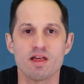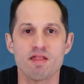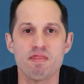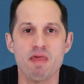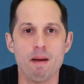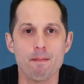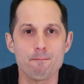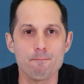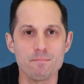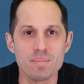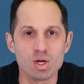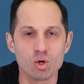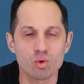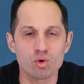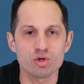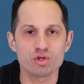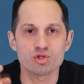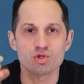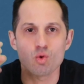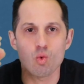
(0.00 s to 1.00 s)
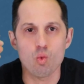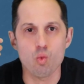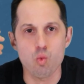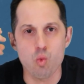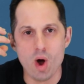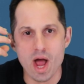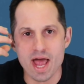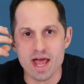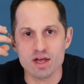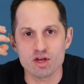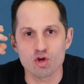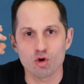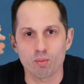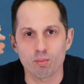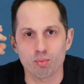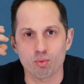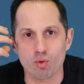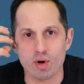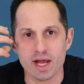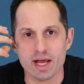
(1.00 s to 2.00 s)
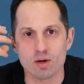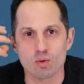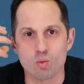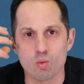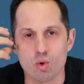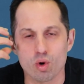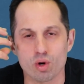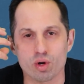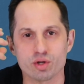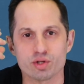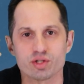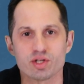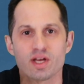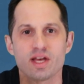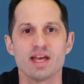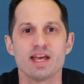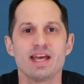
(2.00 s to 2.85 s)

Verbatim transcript: that mirrors the way your brain works.